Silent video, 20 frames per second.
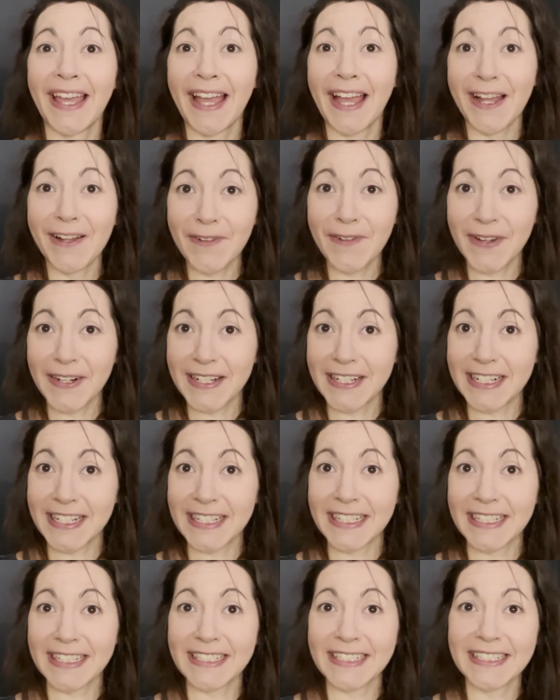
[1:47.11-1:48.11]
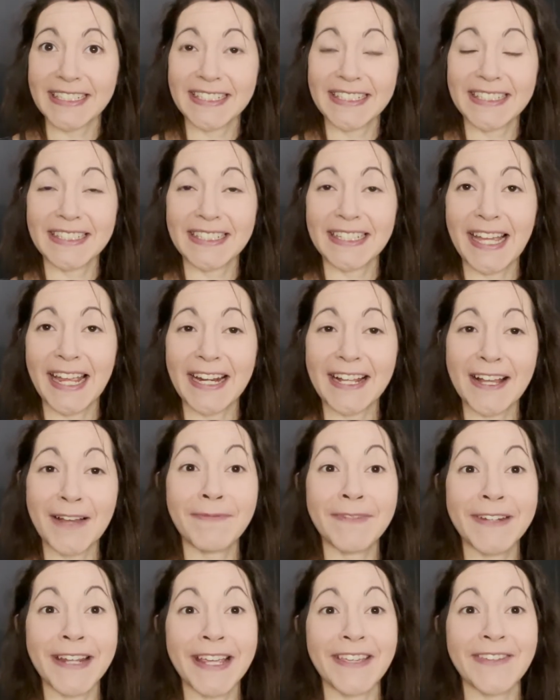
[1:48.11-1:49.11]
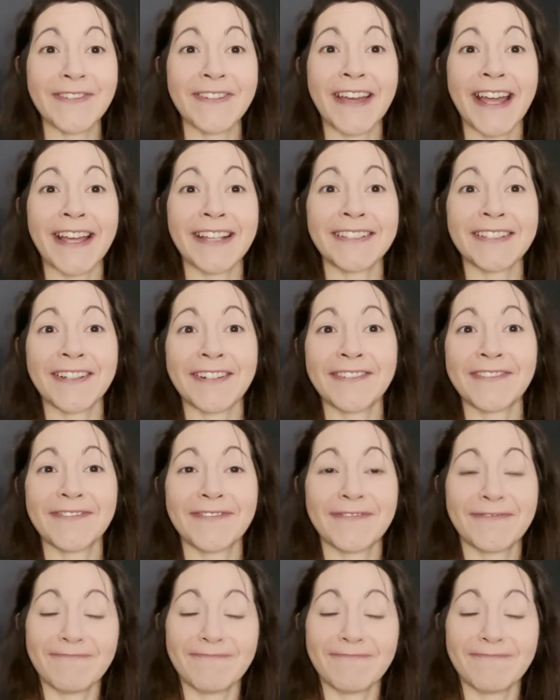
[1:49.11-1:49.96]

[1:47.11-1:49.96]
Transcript: I wanted to kind of update you guys on